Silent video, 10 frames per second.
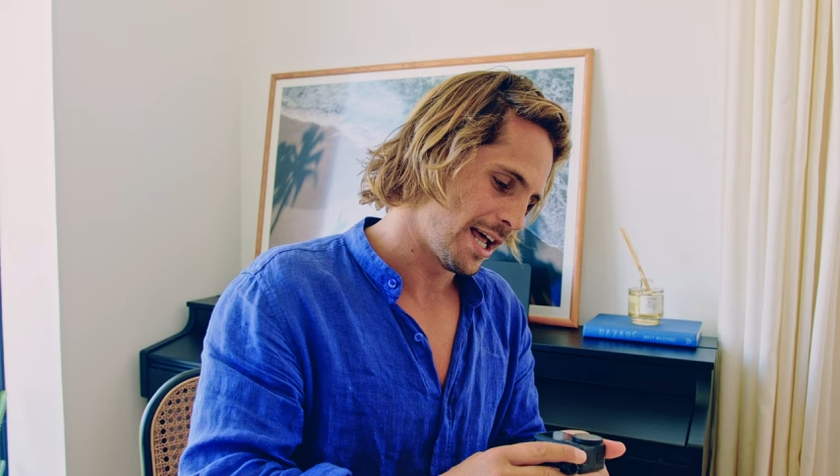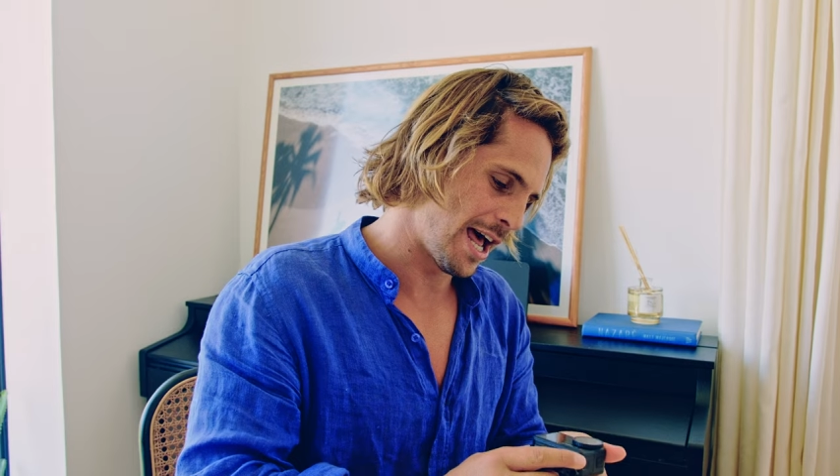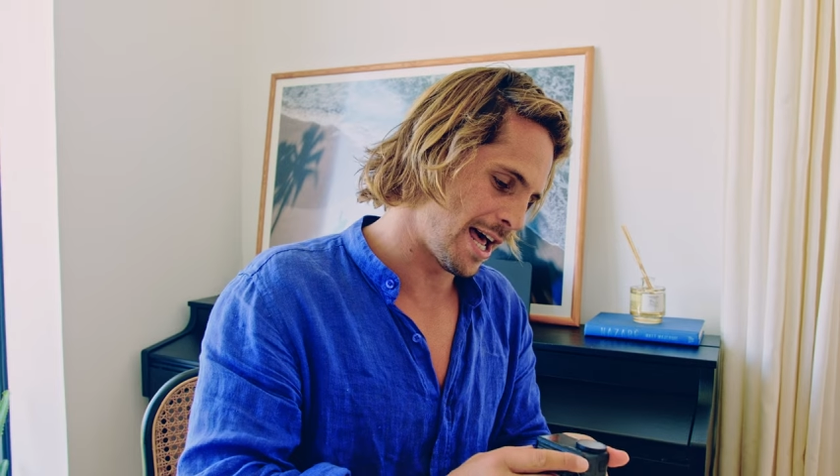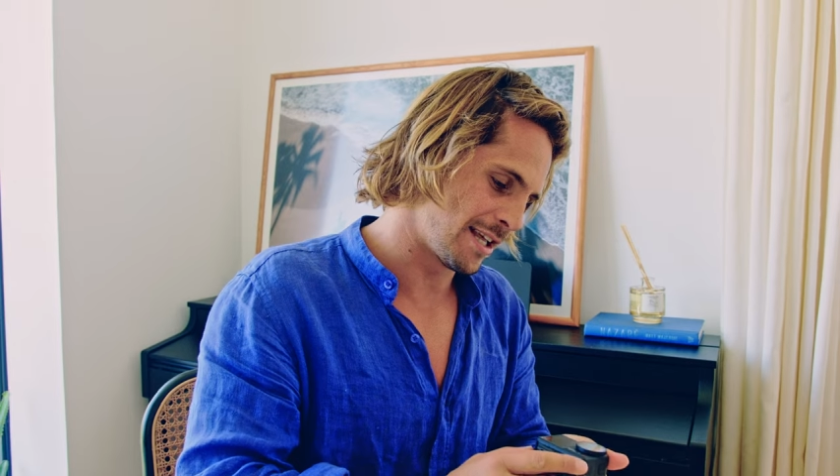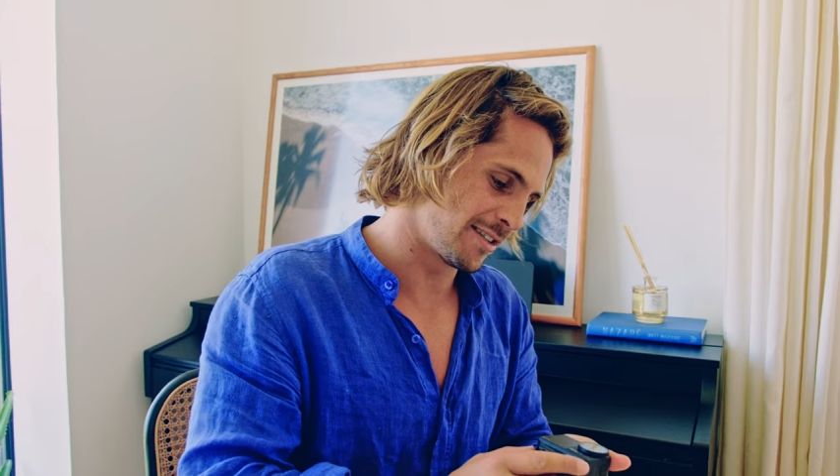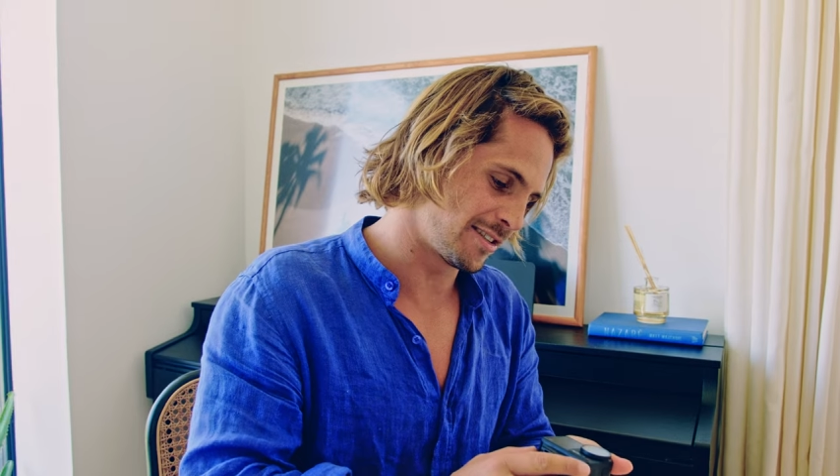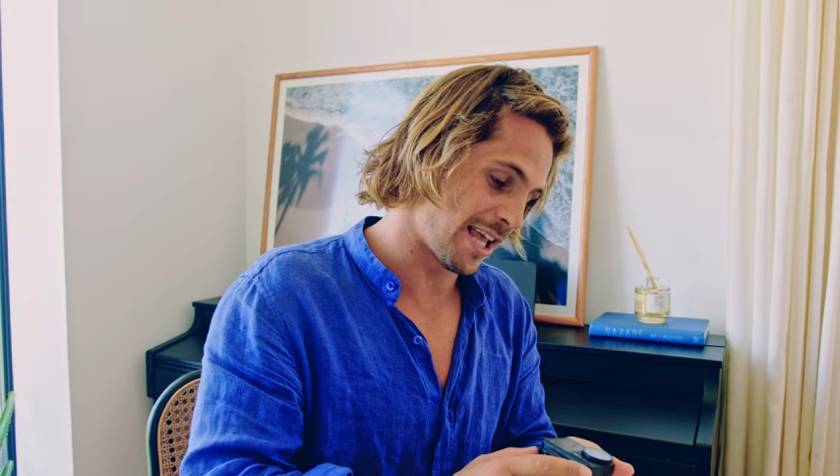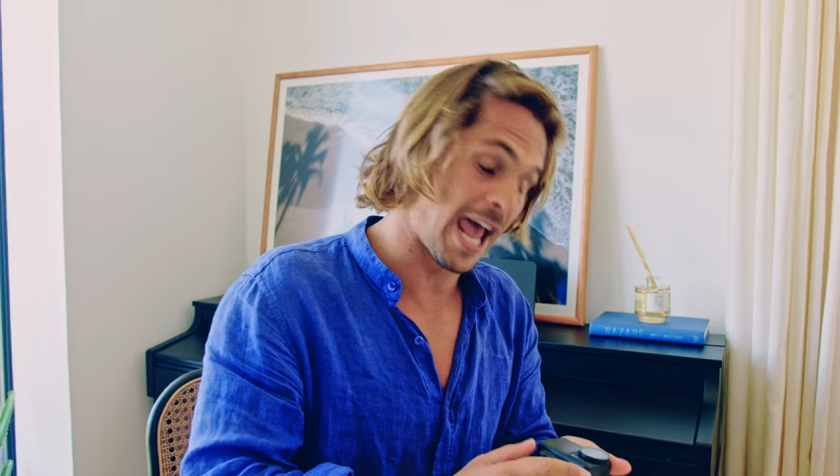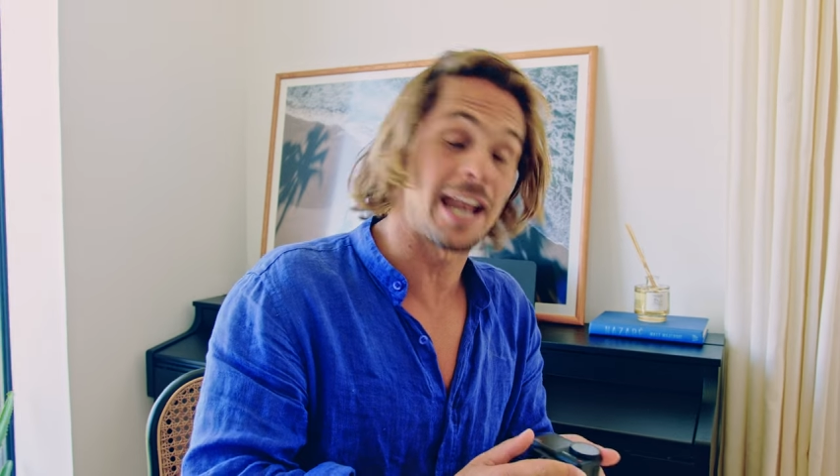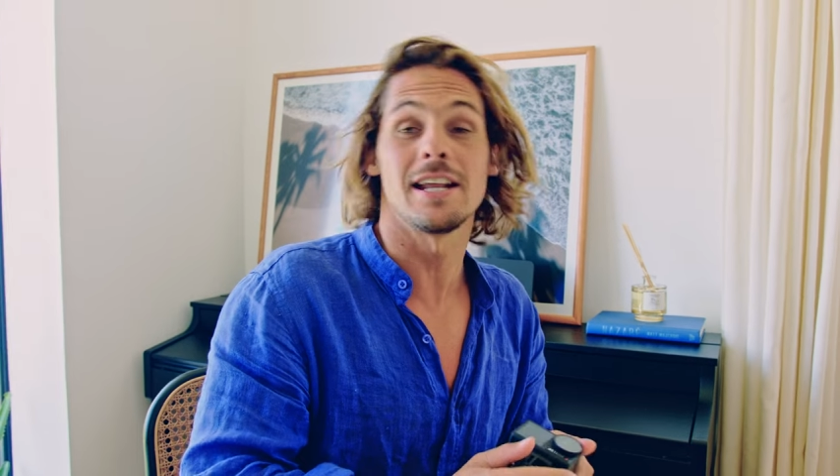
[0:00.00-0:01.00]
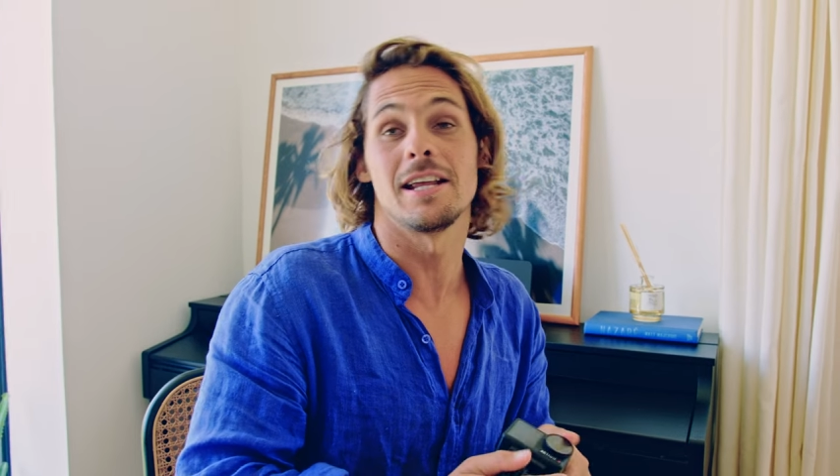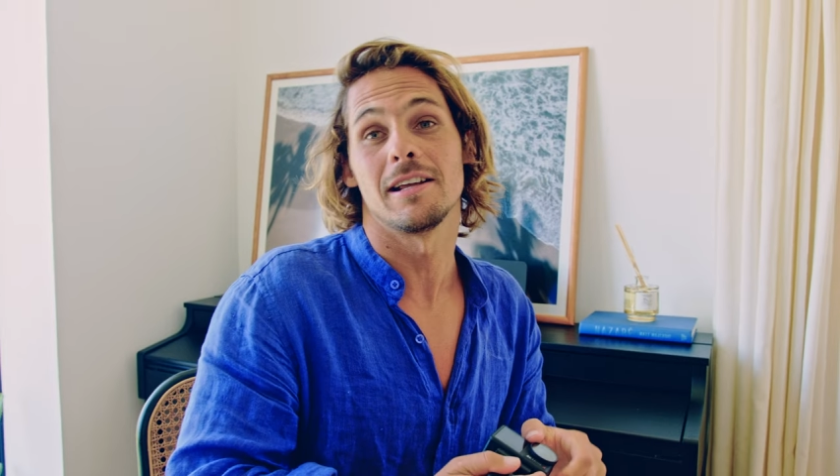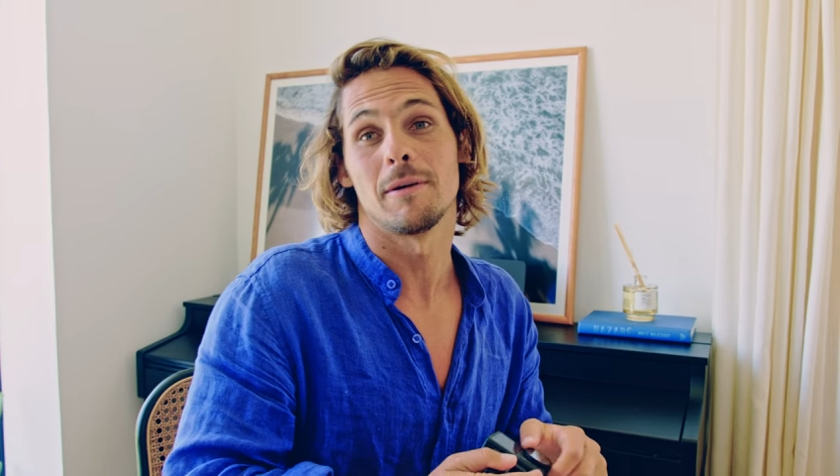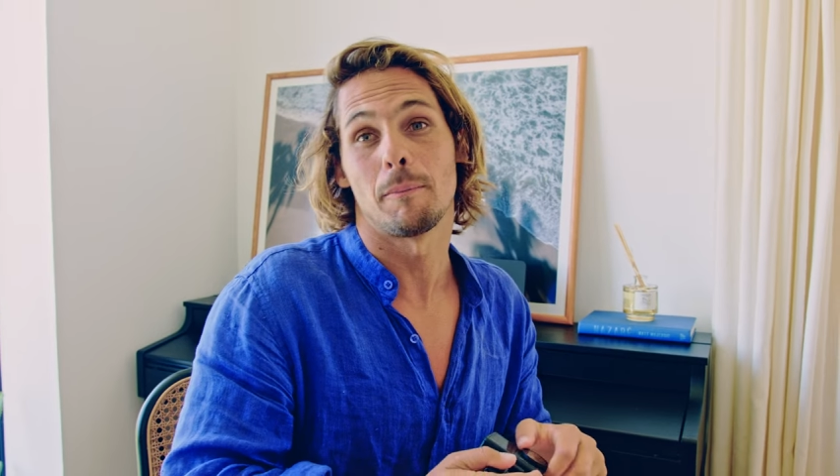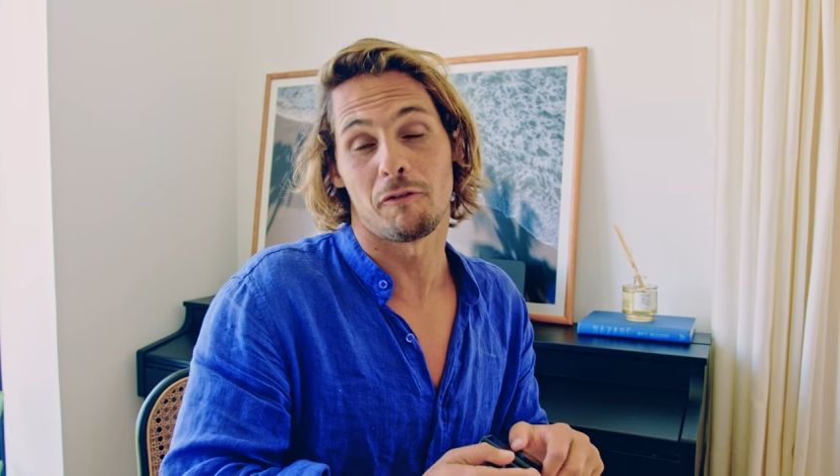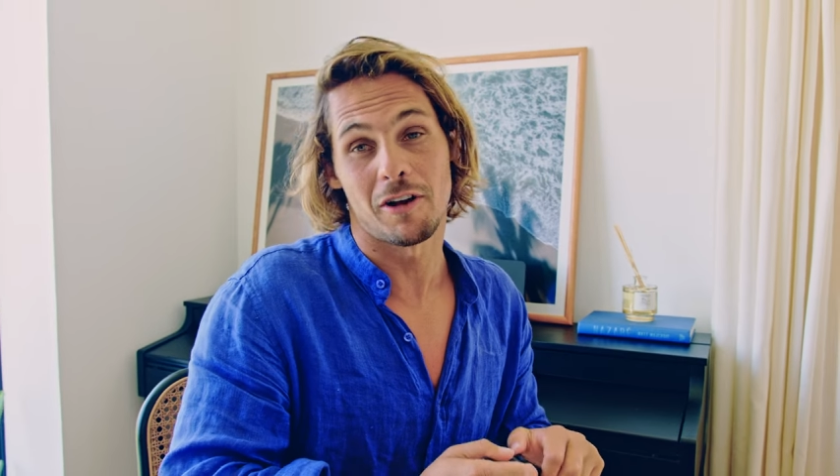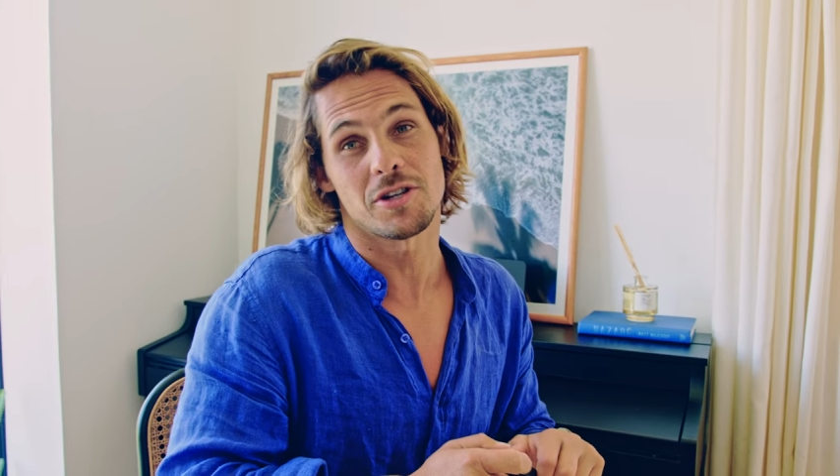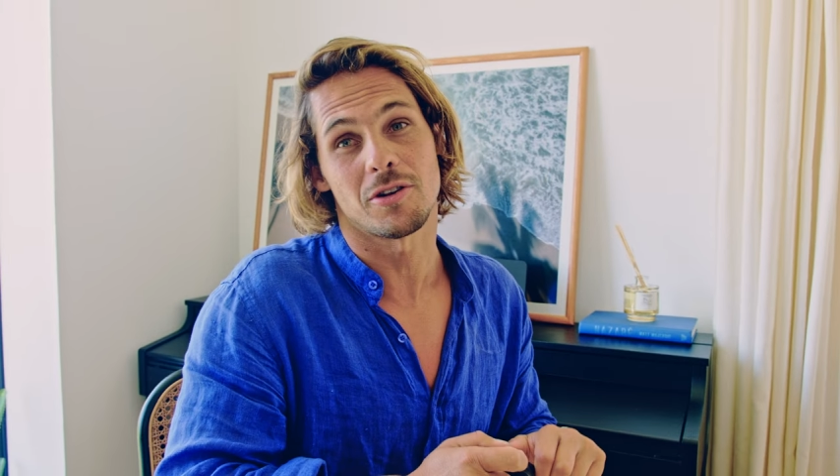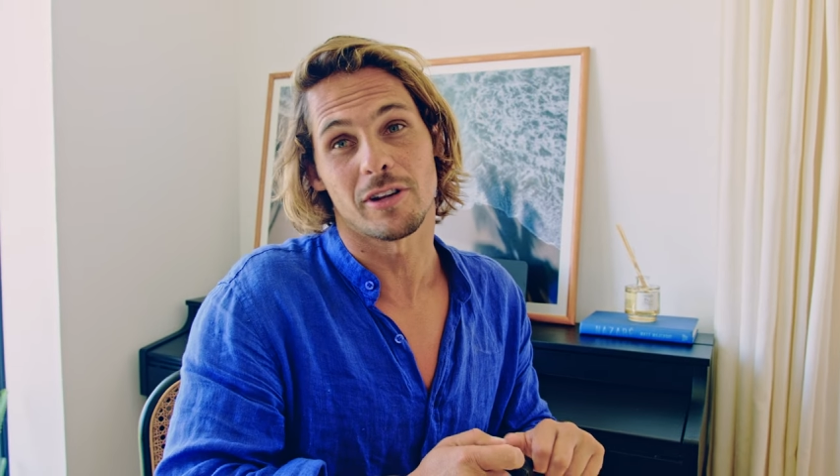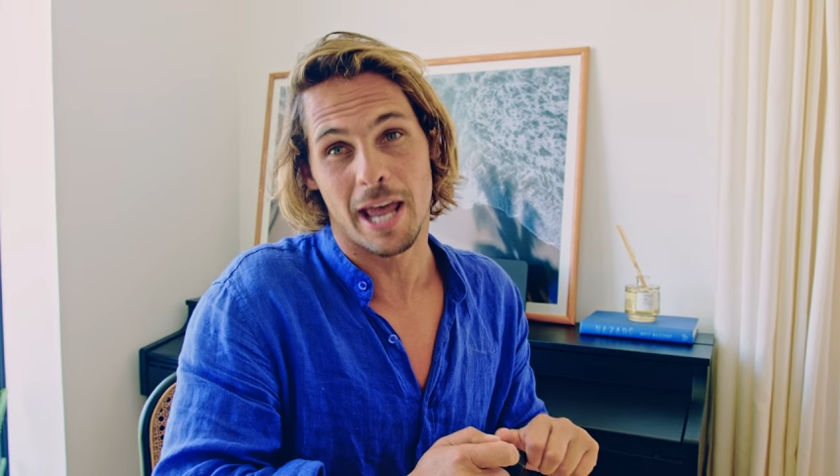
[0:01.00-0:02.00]
as any
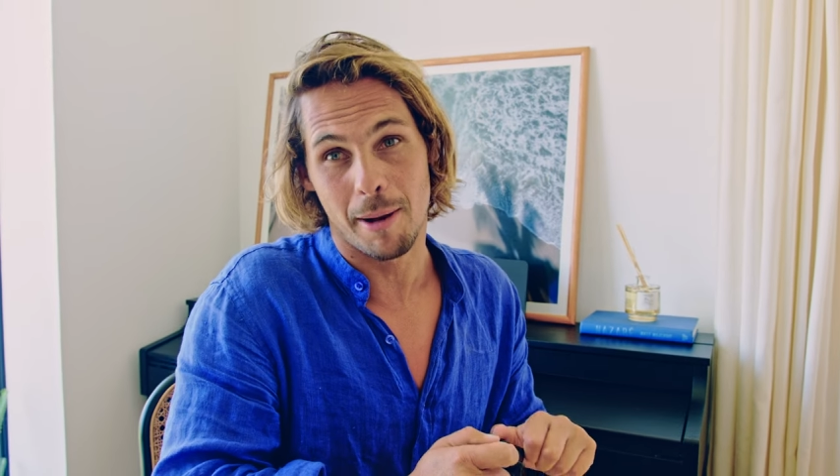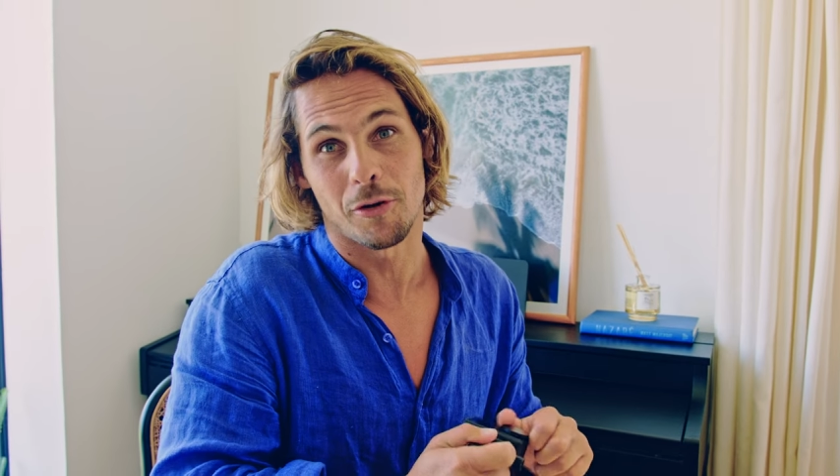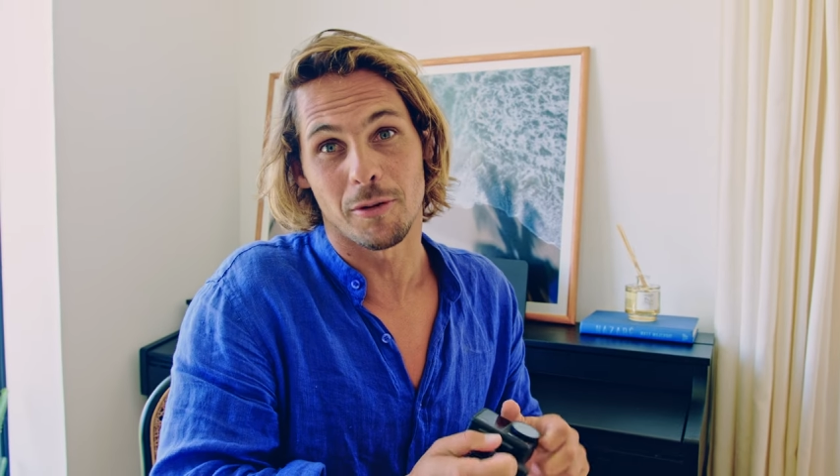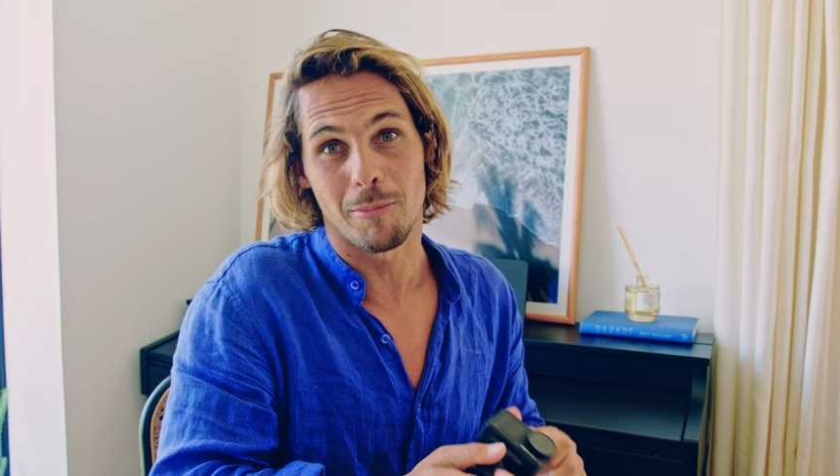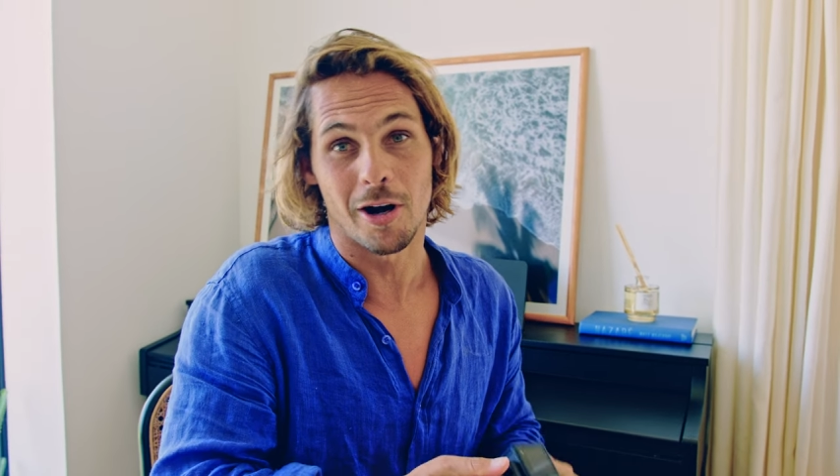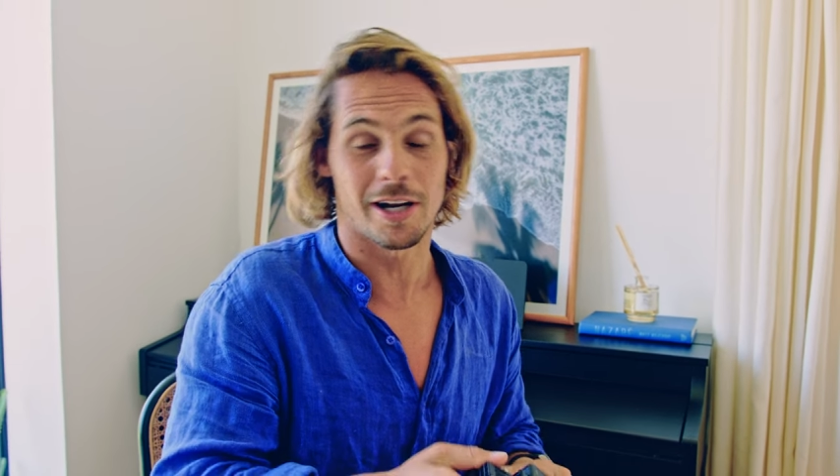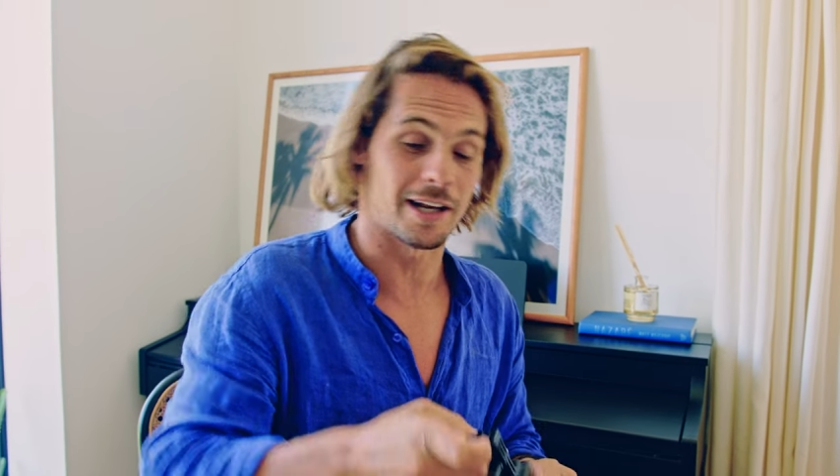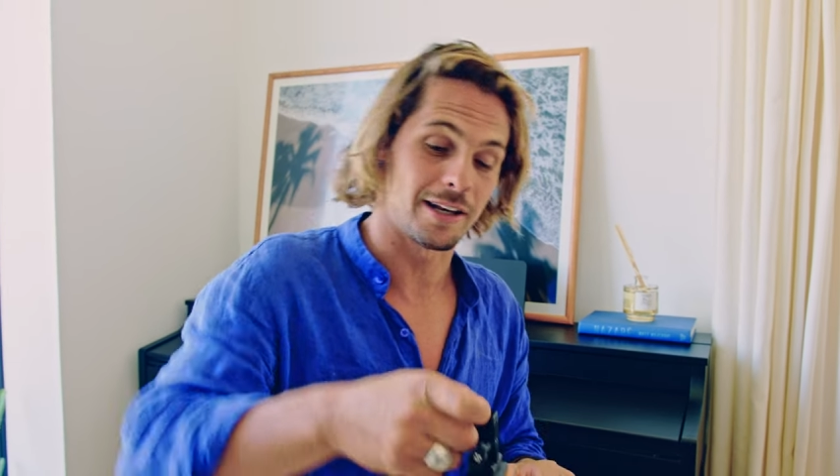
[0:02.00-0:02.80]
professional camera on the market.